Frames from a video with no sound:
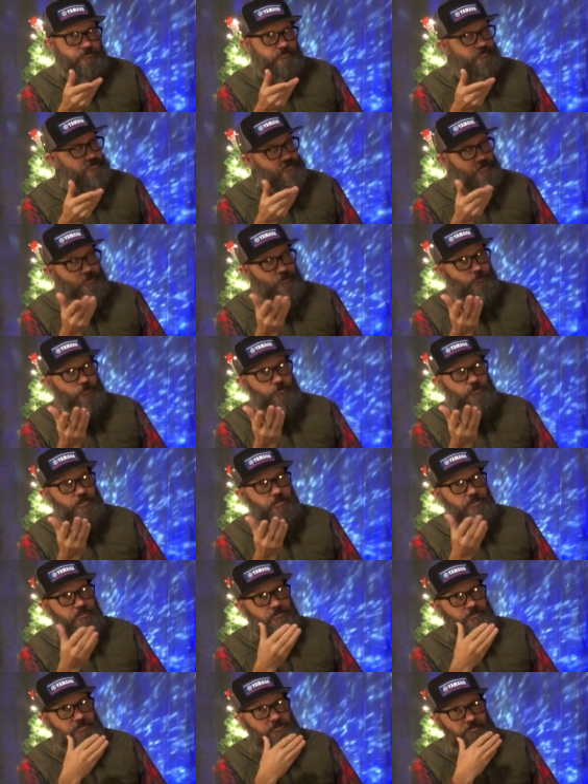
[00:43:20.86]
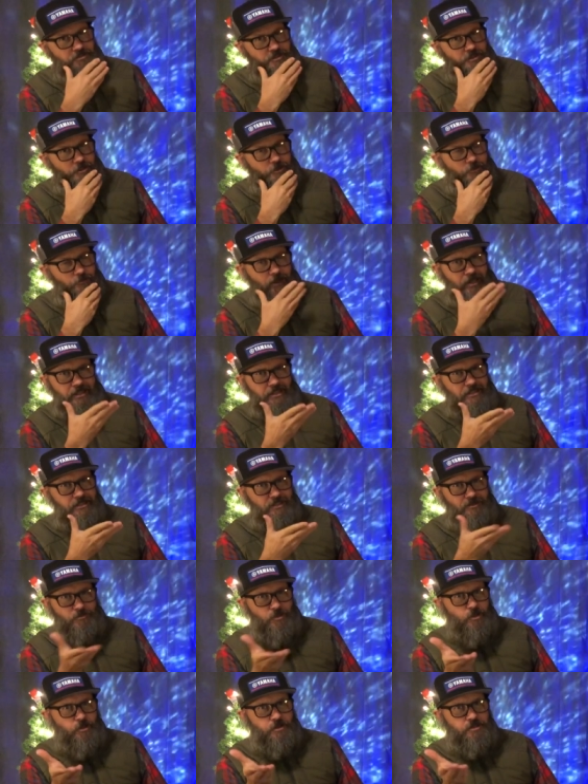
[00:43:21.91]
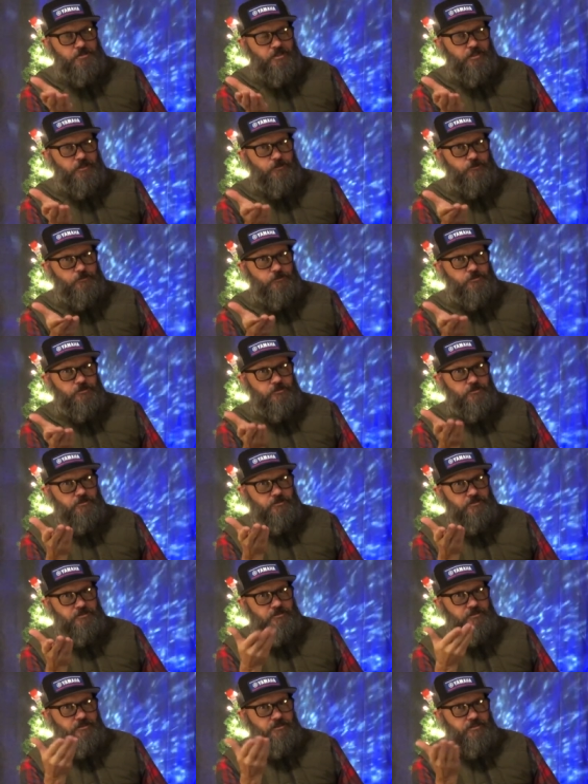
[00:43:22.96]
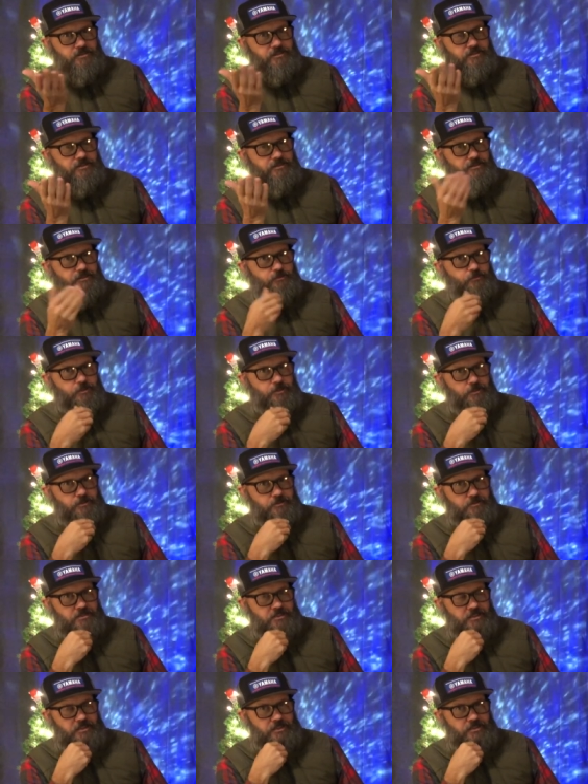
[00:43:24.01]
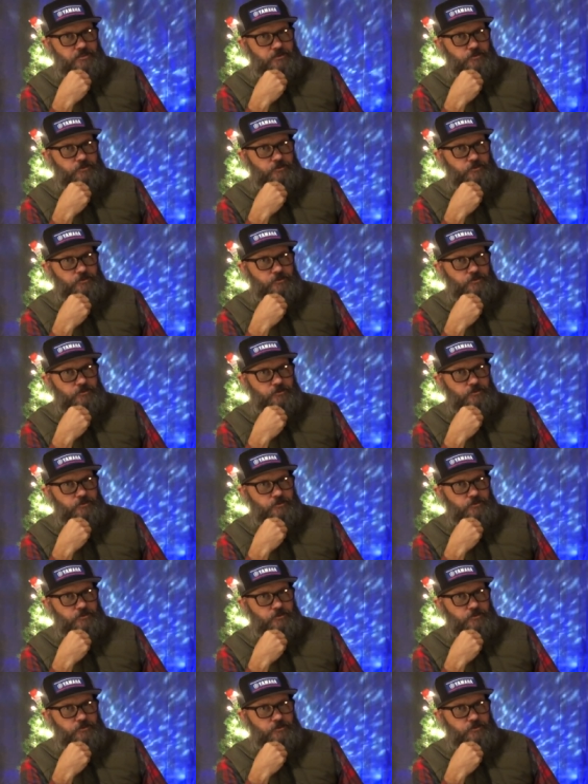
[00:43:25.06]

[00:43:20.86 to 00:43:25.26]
So it's, you know, Rally and motorcycles. It's one of those things.